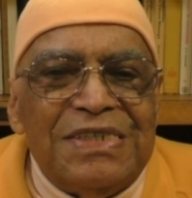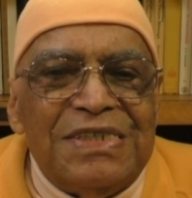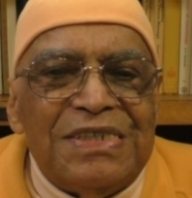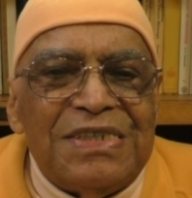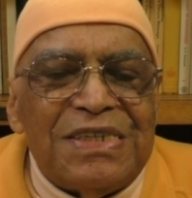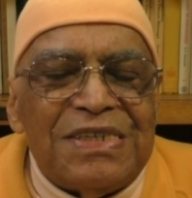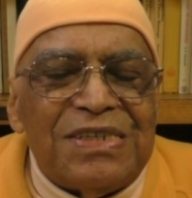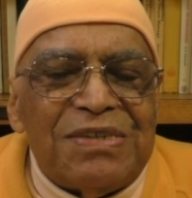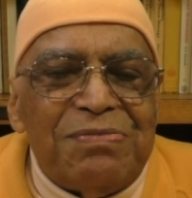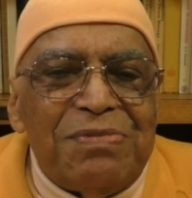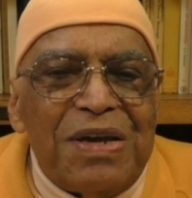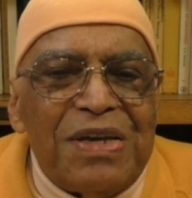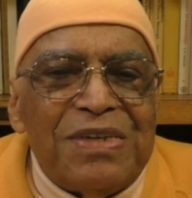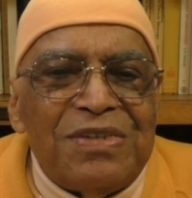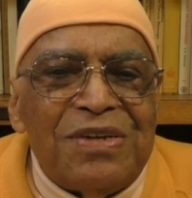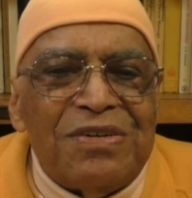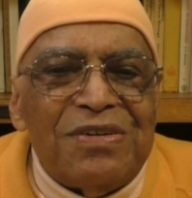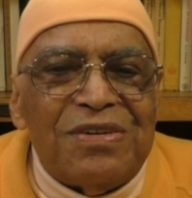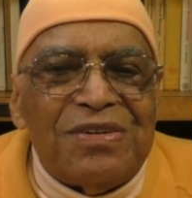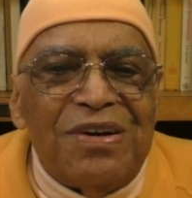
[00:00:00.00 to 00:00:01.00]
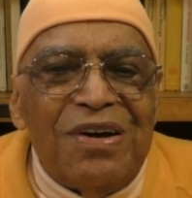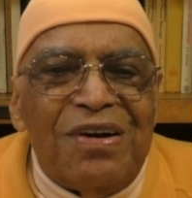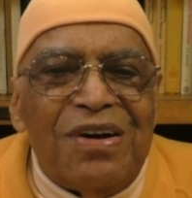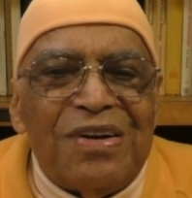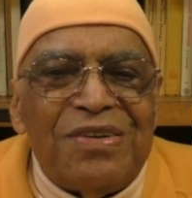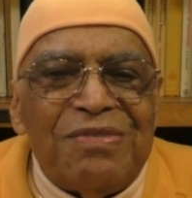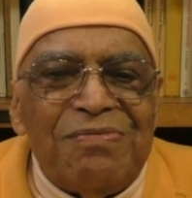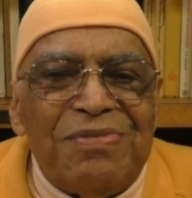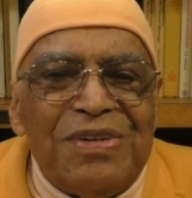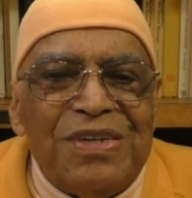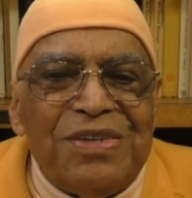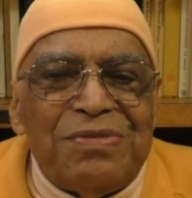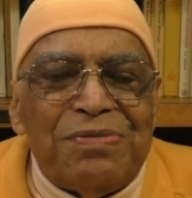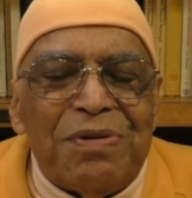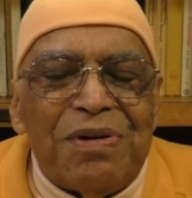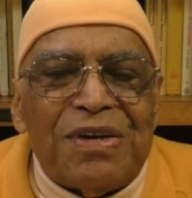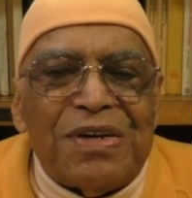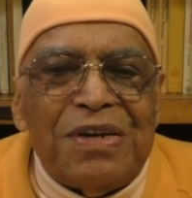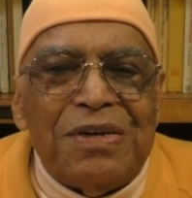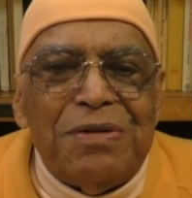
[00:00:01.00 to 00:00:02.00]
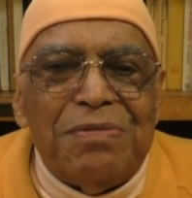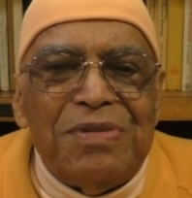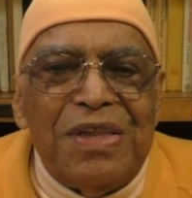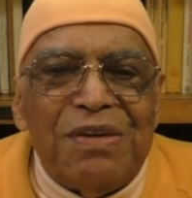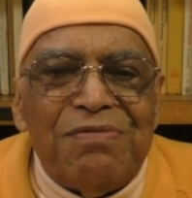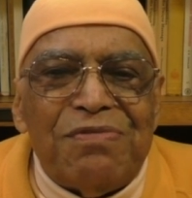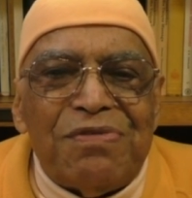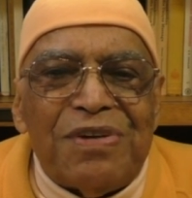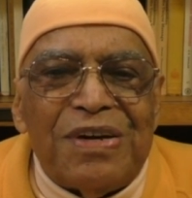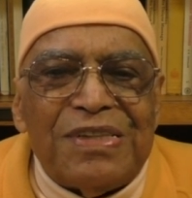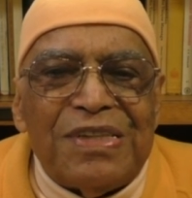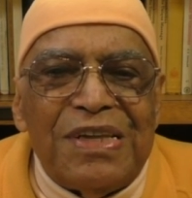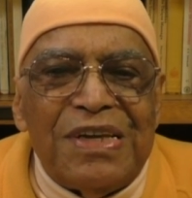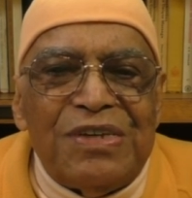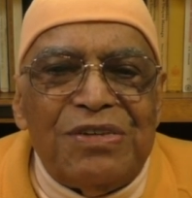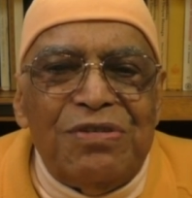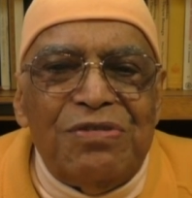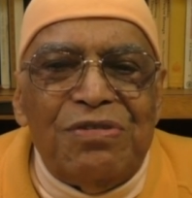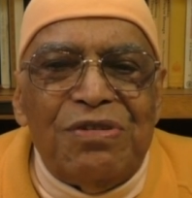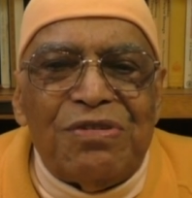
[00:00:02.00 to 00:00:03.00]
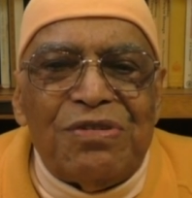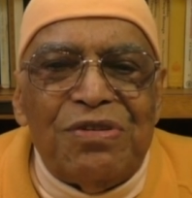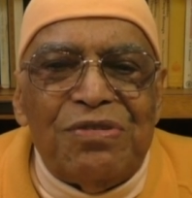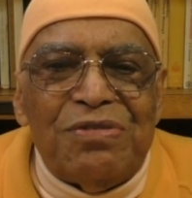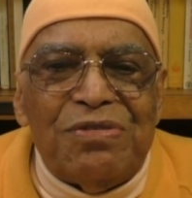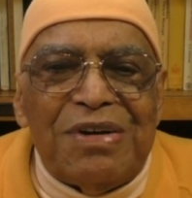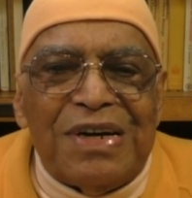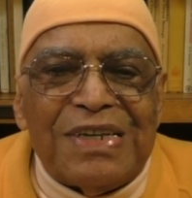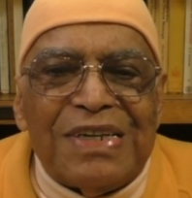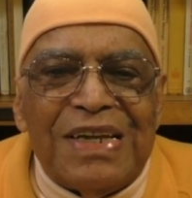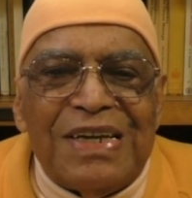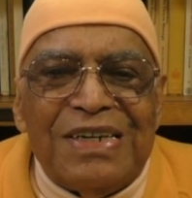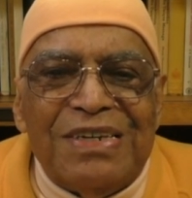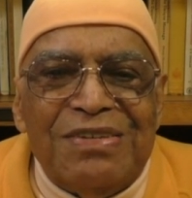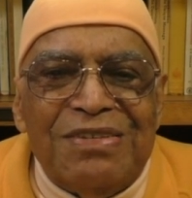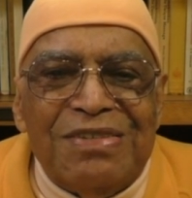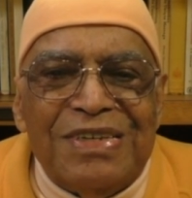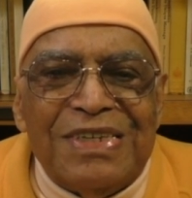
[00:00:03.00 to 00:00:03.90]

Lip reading: he was praying to God, God, please forgive them, for they do not know what they are doing.